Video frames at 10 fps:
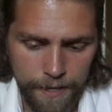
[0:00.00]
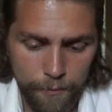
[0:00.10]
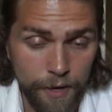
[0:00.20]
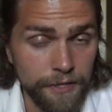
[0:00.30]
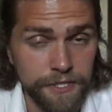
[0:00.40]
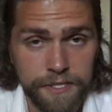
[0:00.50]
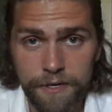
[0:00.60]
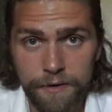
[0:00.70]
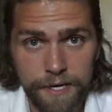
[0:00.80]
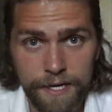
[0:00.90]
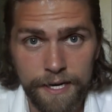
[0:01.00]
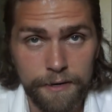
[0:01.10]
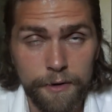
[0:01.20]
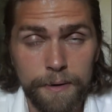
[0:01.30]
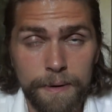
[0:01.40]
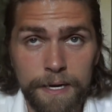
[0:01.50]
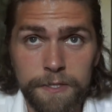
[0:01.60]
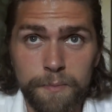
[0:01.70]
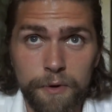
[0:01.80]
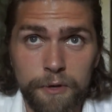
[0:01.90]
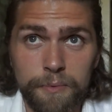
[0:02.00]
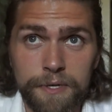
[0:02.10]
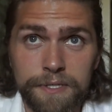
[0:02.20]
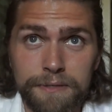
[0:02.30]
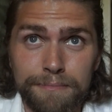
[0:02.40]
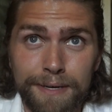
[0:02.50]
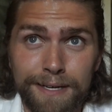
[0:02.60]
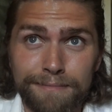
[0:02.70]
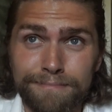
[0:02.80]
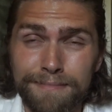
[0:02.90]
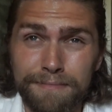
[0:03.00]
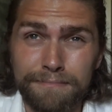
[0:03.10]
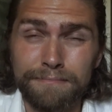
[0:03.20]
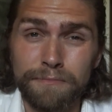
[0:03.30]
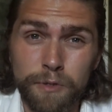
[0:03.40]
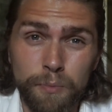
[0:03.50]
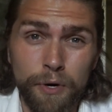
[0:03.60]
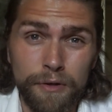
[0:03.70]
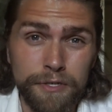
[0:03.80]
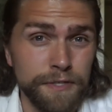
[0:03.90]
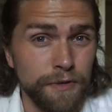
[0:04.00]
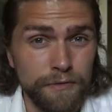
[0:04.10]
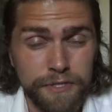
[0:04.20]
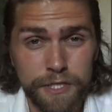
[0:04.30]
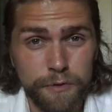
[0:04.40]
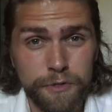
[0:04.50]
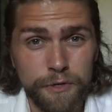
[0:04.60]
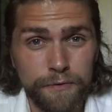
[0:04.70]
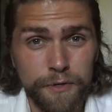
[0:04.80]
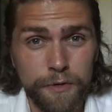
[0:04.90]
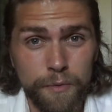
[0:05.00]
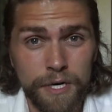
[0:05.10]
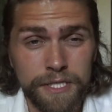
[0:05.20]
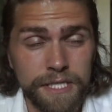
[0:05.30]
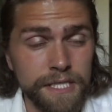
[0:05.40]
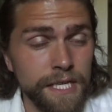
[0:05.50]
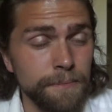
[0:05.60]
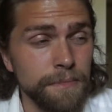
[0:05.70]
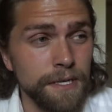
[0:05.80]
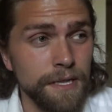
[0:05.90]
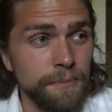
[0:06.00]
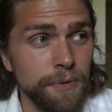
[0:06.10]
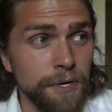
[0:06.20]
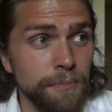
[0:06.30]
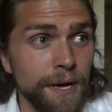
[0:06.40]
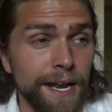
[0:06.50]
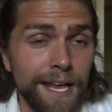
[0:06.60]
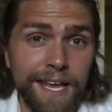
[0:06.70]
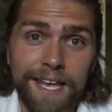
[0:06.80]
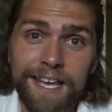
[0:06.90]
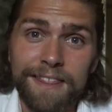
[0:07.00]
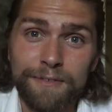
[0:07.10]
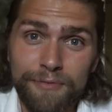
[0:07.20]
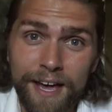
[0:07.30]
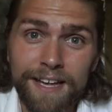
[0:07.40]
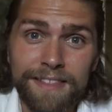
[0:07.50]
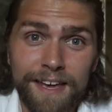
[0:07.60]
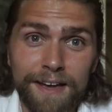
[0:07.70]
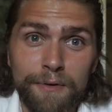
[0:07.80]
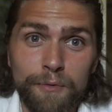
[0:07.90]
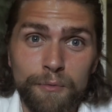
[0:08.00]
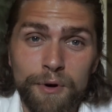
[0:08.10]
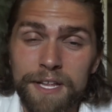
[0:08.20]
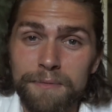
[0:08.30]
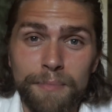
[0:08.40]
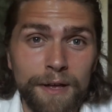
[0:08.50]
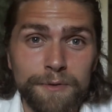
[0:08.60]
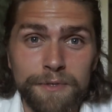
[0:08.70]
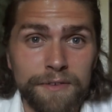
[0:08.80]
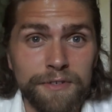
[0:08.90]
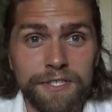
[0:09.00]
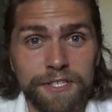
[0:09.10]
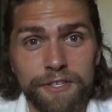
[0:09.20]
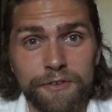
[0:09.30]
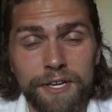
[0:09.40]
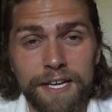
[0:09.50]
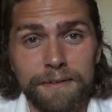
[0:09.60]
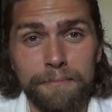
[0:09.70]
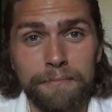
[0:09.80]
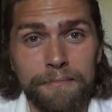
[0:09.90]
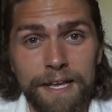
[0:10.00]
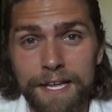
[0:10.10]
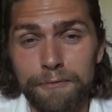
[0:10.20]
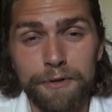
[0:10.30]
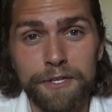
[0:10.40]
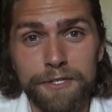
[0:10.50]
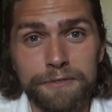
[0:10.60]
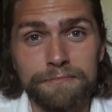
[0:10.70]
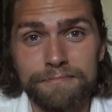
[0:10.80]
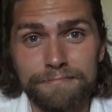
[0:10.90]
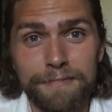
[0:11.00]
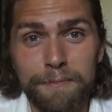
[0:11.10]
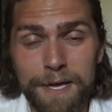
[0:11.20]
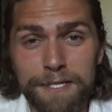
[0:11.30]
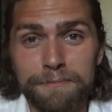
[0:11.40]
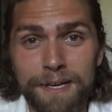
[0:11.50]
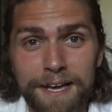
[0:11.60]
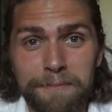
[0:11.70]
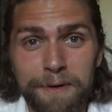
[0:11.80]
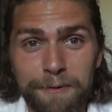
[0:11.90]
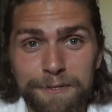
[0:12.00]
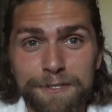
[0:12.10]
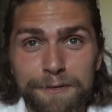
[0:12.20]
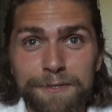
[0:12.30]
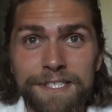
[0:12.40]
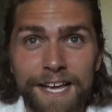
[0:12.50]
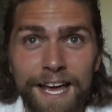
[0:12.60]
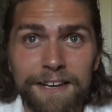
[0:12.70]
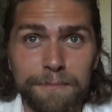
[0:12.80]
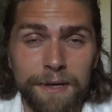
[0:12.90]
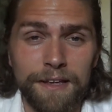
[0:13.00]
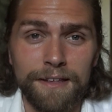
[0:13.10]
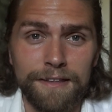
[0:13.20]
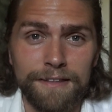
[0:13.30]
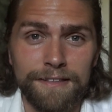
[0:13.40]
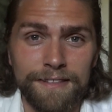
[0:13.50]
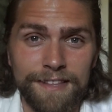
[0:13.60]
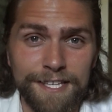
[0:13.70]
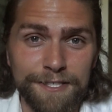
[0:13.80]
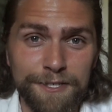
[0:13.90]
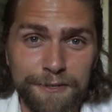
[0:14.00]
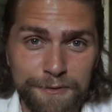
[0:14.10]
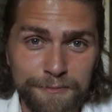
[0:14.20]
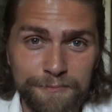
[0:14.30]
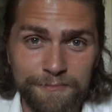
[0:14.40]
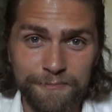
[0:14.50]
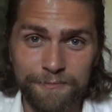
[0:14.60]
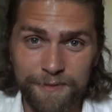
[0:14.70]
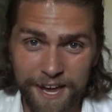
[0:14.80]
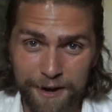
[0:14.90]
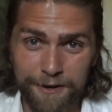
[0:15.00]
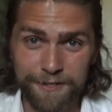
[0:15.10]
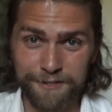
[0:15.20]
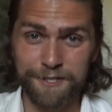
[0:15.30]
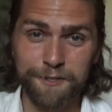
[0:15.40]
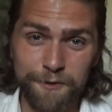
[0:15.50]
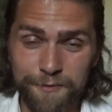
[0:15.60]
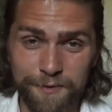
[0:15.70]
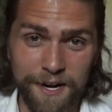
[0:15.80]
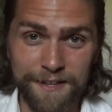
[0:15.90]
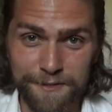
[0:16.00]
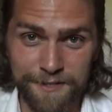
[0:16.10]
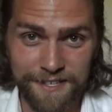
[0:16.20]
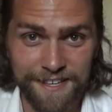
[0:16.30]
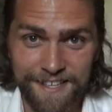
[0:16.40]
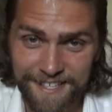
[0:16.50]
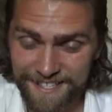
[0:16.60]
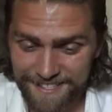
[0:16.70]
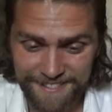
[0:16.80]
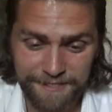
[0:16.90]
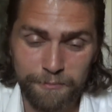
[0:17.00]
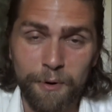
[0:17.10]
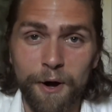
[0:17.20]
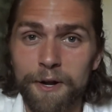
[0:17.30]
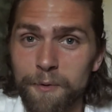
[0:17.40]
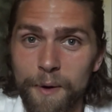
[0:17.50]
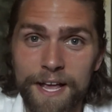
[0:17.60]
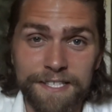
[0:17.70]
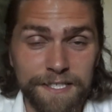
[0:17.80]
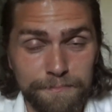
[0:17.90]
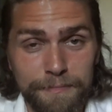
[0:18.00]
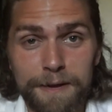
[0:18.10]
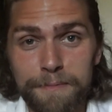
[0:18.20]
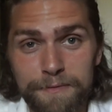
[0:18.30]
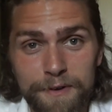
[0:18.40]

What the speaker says: well, I'll just go ahead. I know I'm not a spoiler person, but spoilers, if you haven't seen Toy Story 4, don't watch this clip here. But the fact that Woody and Buzz will never see each other again, it really it messed me up. It was so sad to me. These two characters, these two friends parting ways, it made me